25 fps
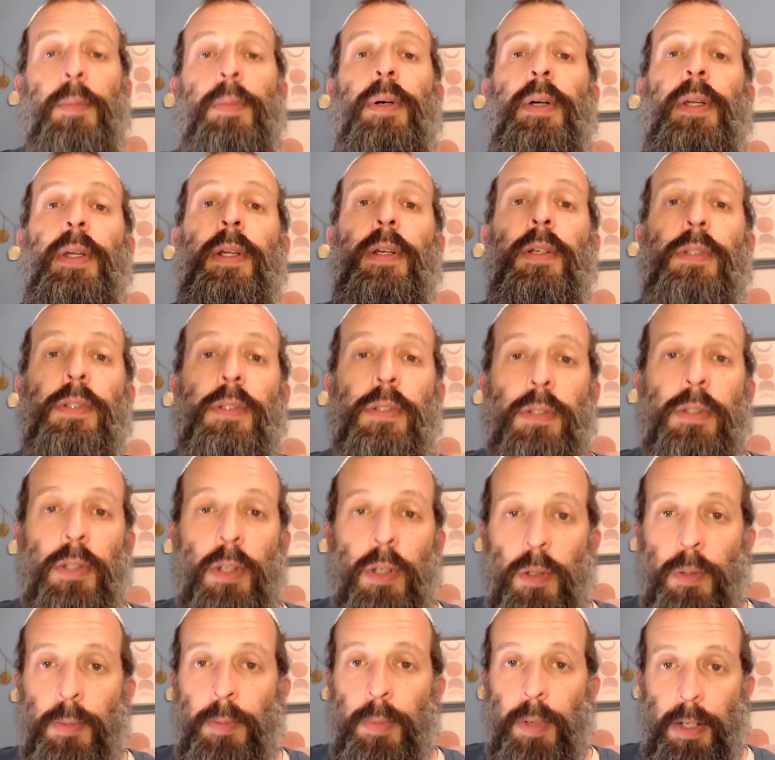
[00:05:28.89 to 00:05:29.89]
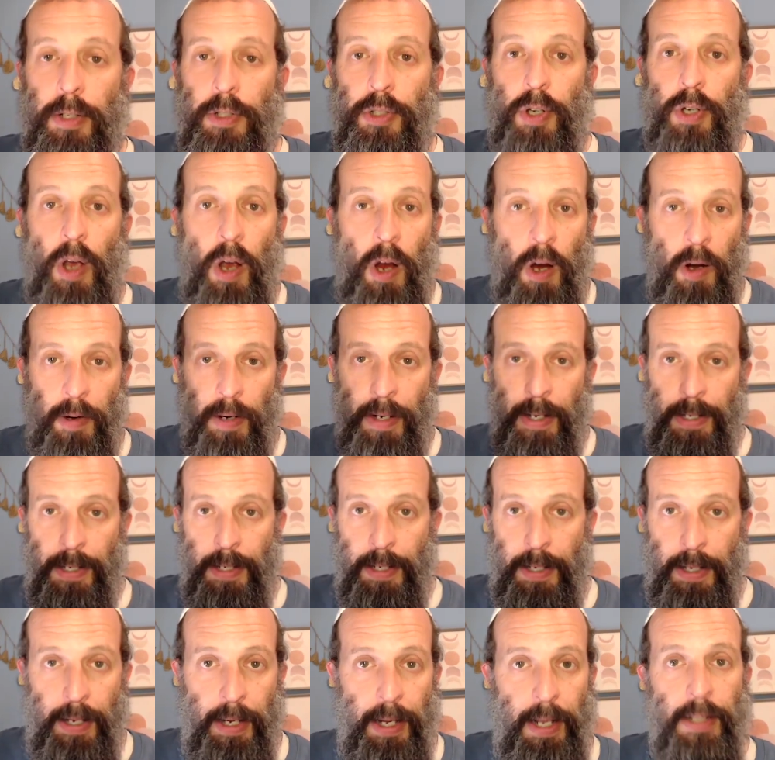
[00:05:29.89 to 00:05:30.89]
putting so much
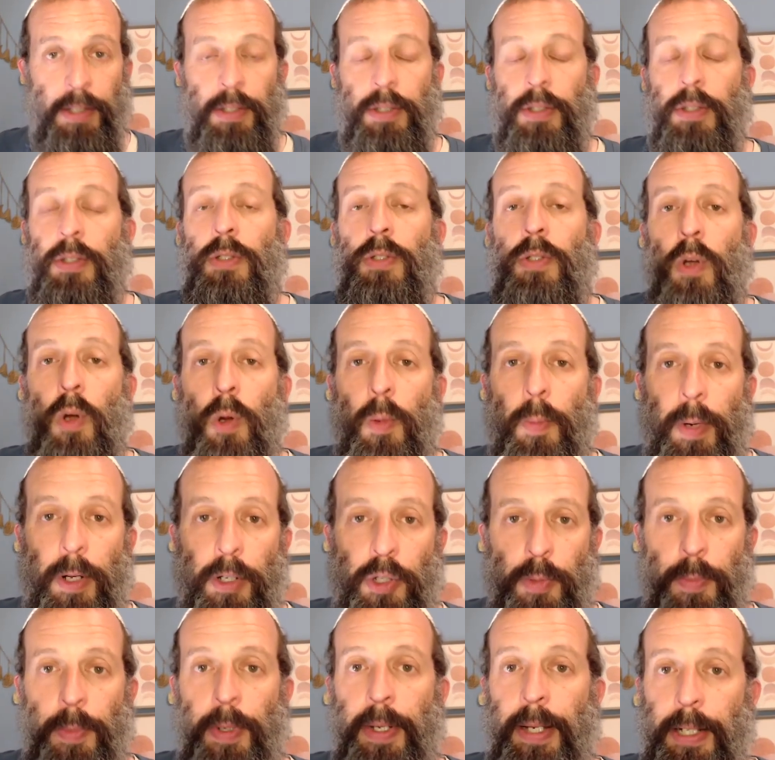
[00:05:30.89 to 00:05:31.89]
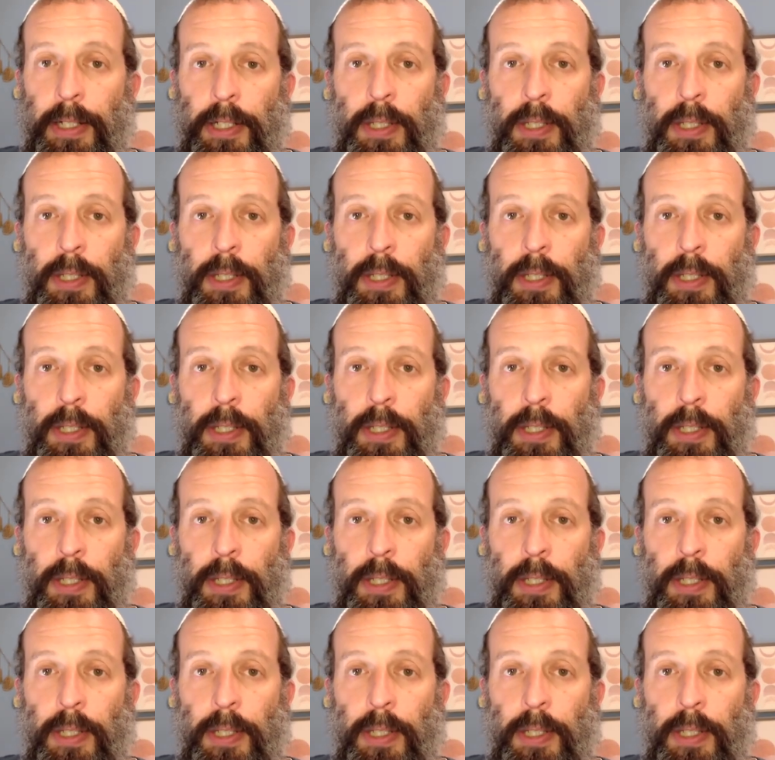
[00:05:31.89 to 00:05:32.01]
R&D and so much money,